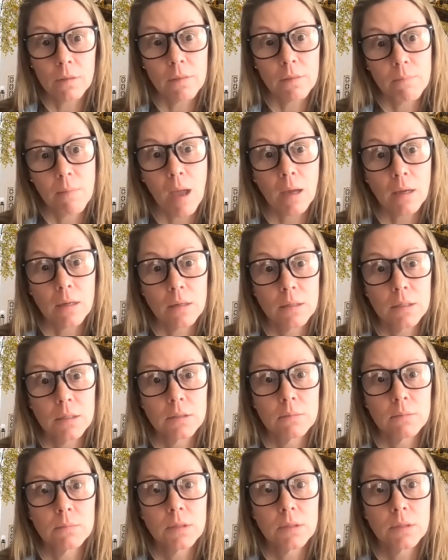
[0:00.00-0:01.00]
The
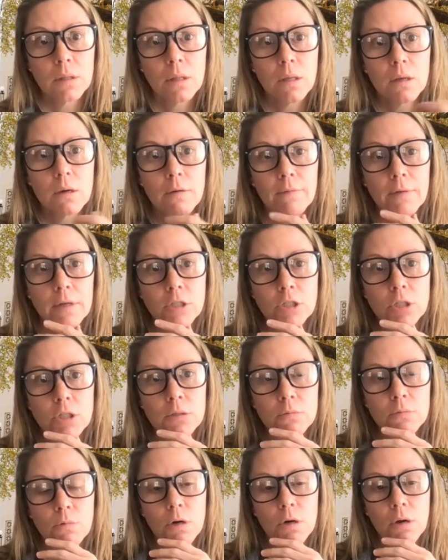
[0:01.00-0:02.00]
mechanisms and the
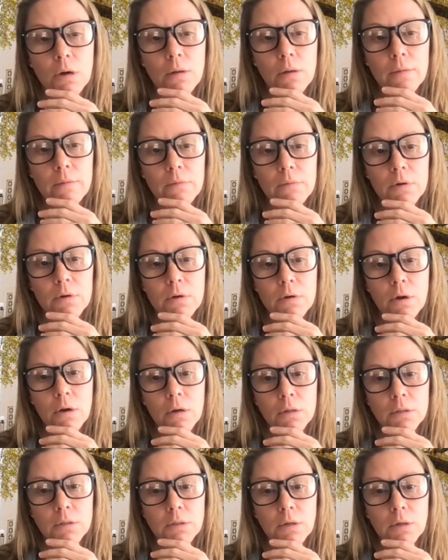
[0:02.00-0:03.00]
interventions work on the root
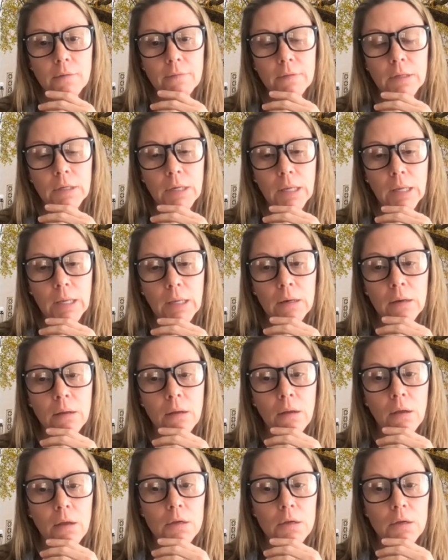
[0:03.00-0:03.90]
cause of the need.